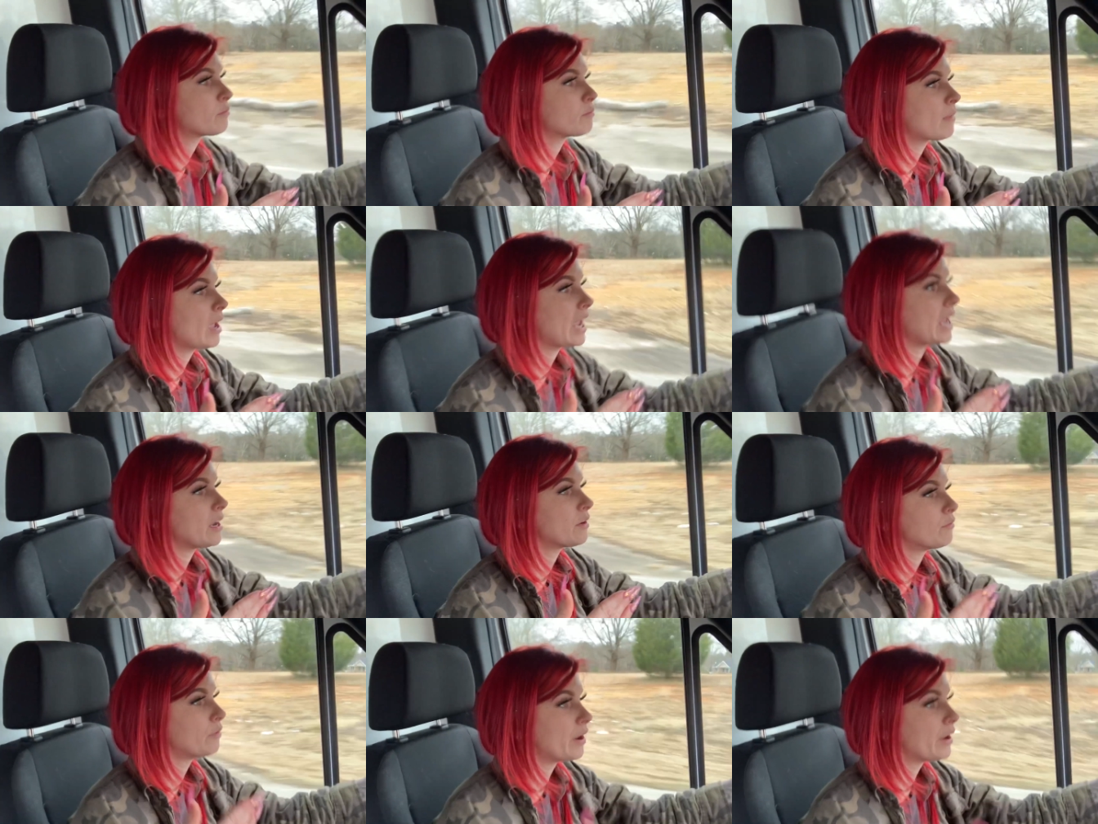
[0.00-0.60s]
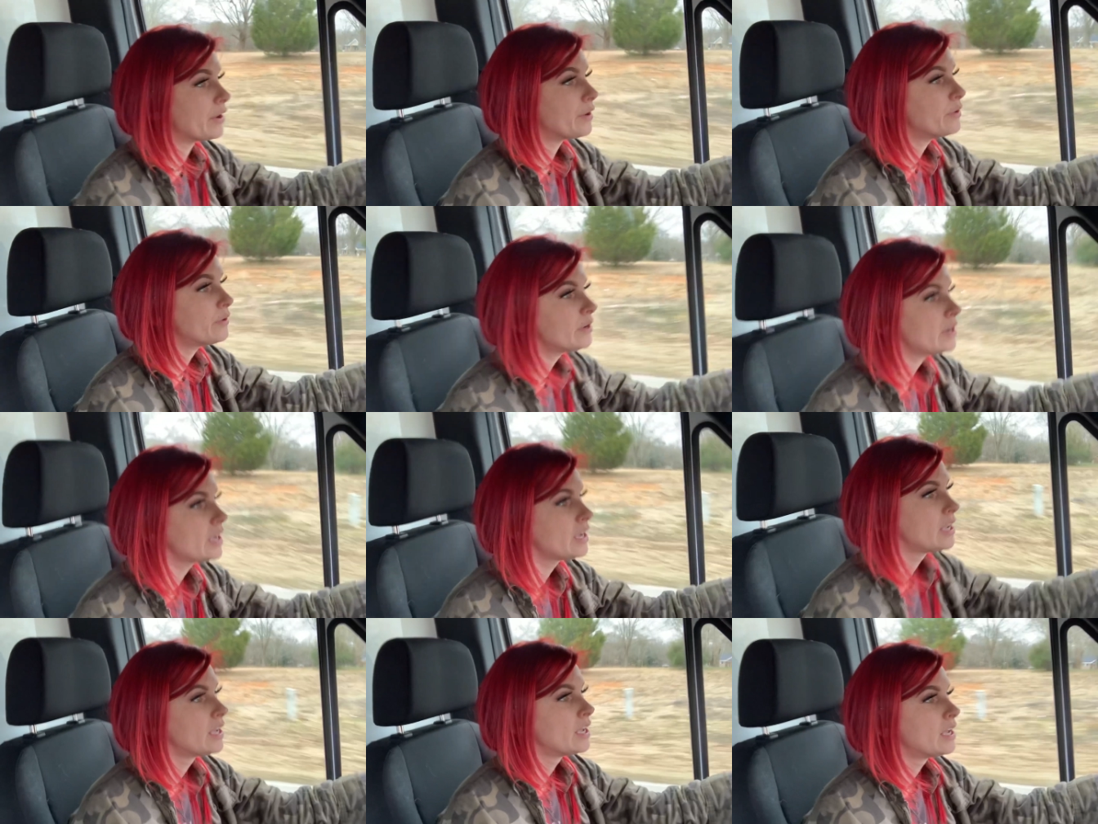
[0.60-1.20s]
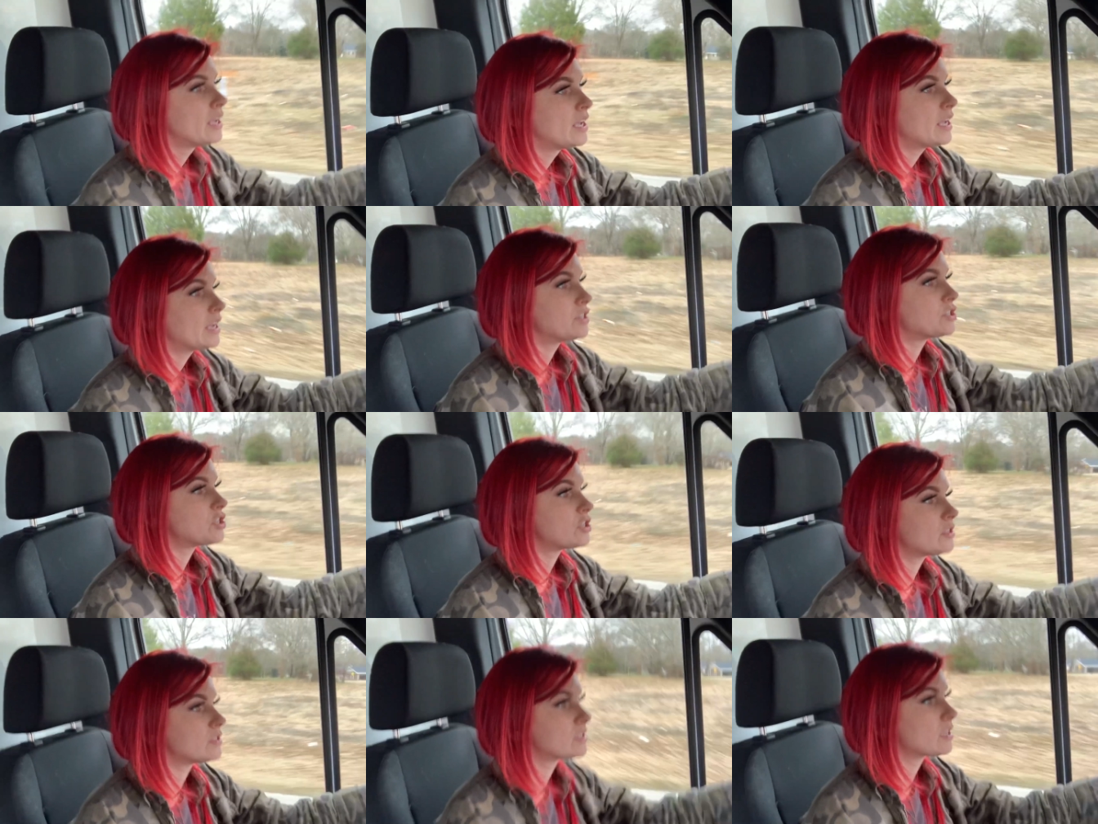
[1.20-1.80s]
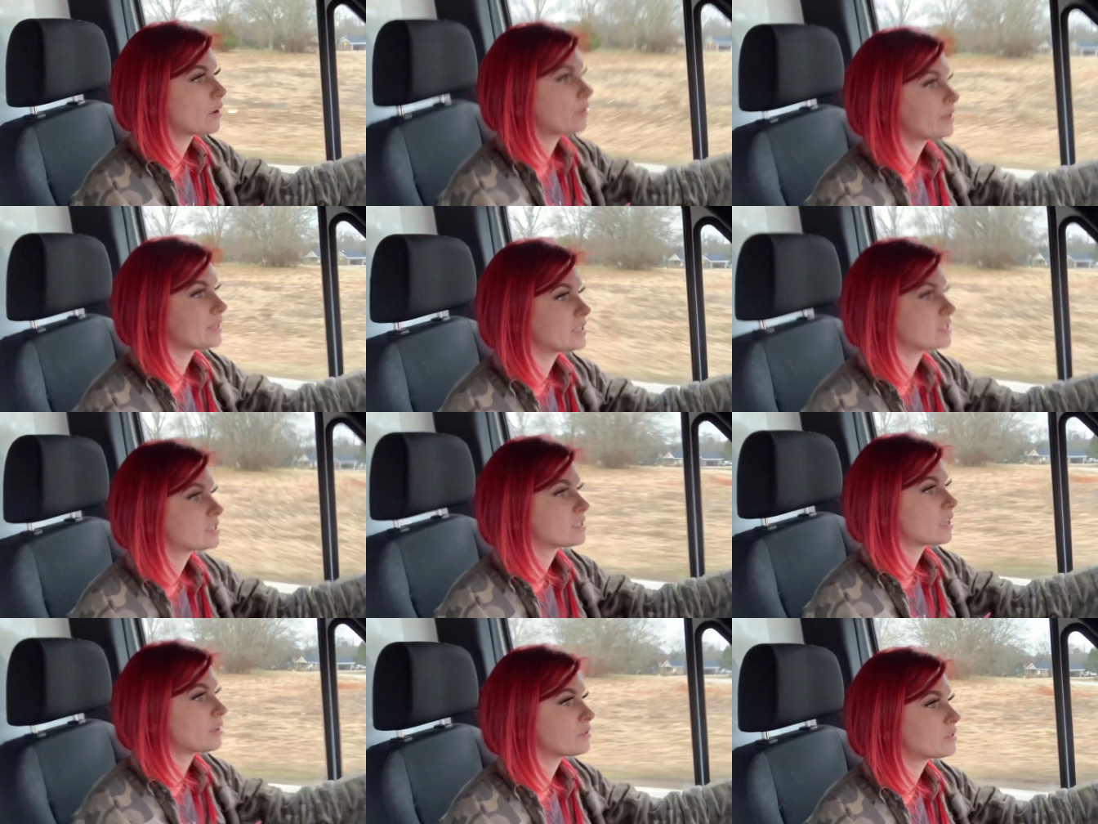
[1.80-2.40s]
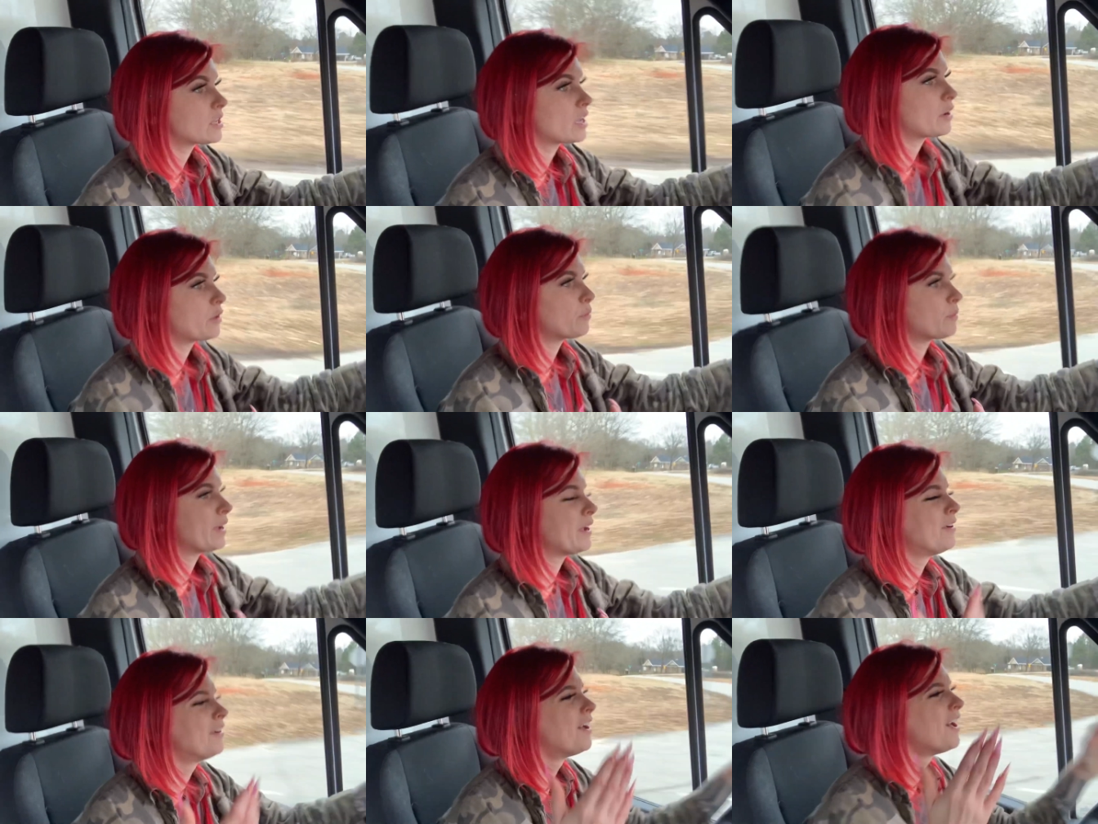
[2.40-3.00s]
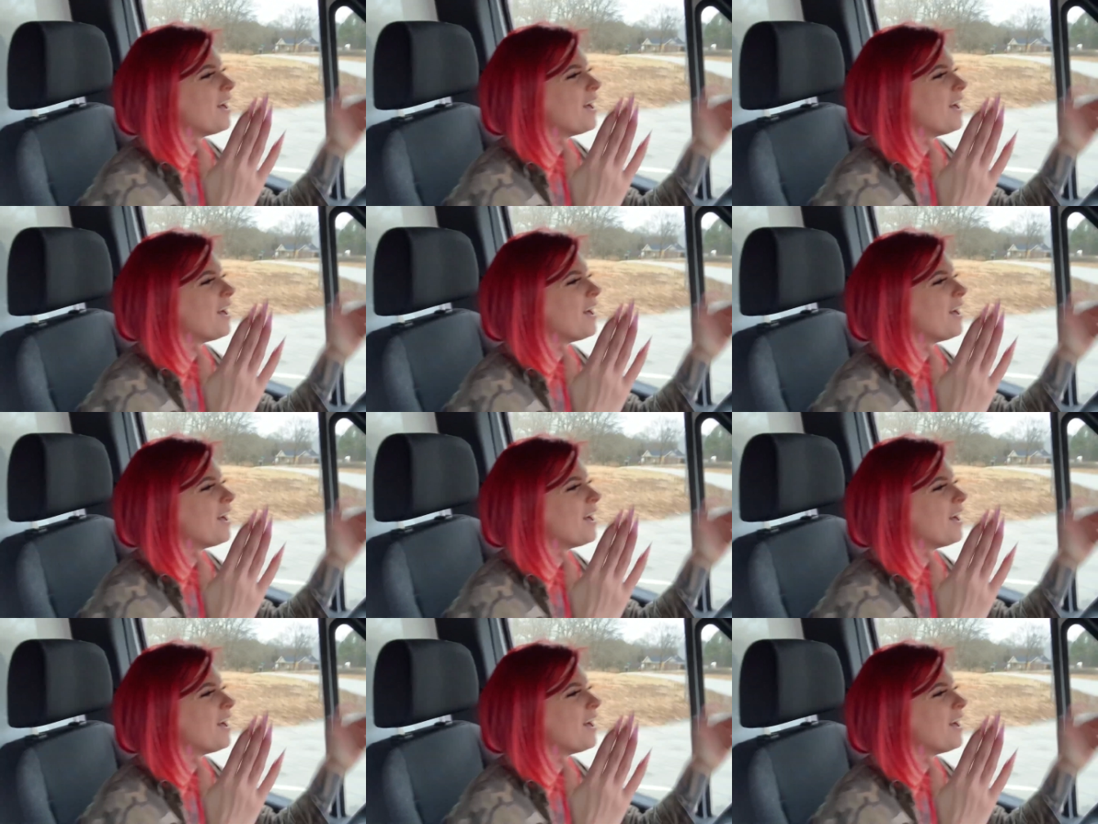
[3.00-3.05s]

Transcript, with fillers: main road. And she's going so, oh my.